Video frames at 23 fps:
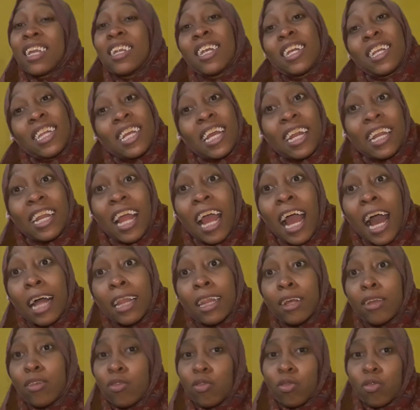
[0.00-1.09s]
just get the
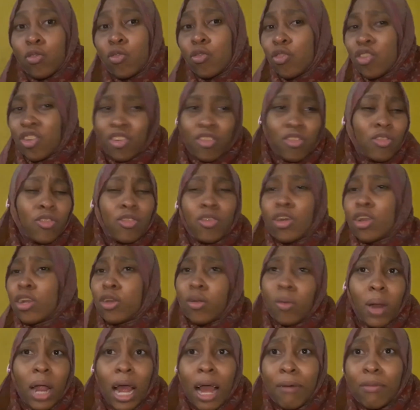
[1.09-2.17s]
other. So you just
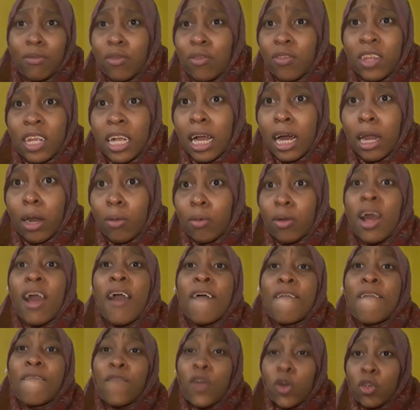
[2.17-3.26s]
don't have to stick around
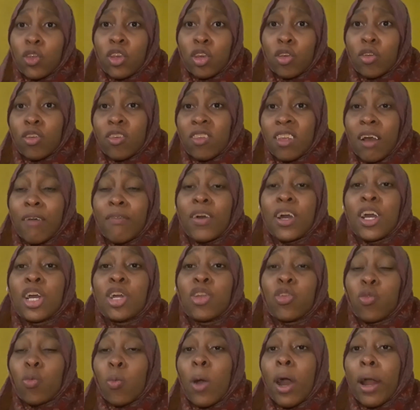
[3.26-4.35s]
forcing yourself
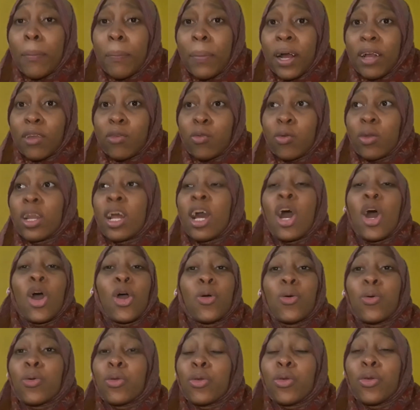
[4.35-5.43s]
to one person
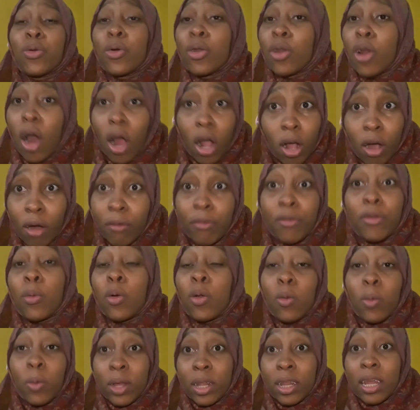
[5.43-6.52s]
who you're not
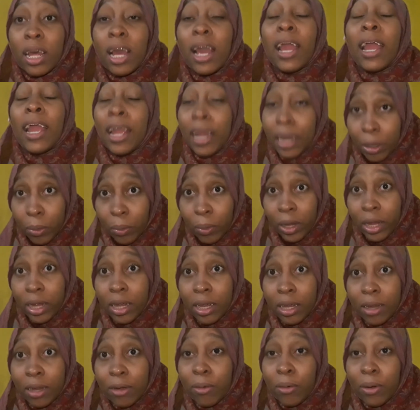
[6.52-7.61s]
comfortable with anyway,
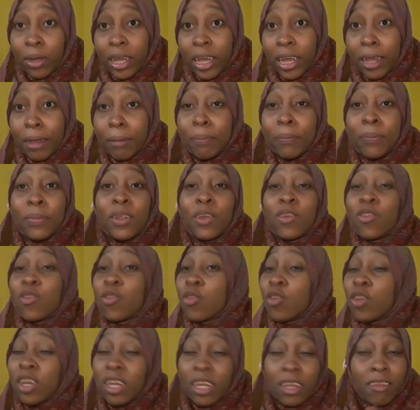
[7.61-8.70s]
okay? So
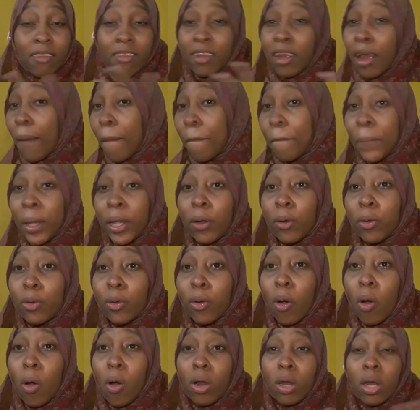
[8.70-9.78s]
just be on
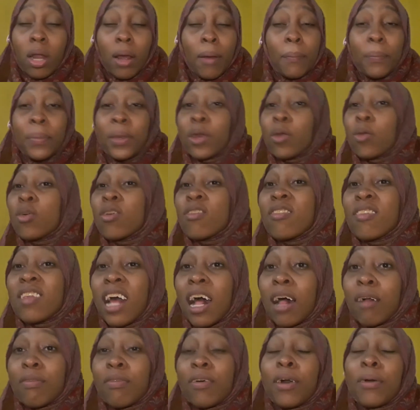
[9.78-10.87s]
your own, be
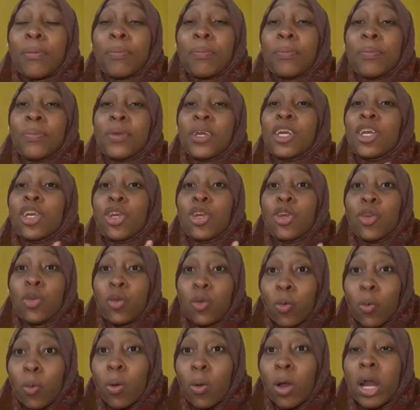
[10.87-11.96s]
yourself, be
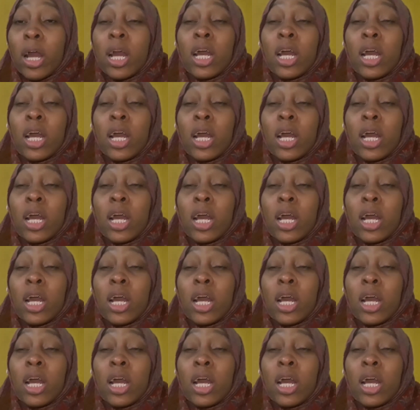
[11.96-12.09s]
you.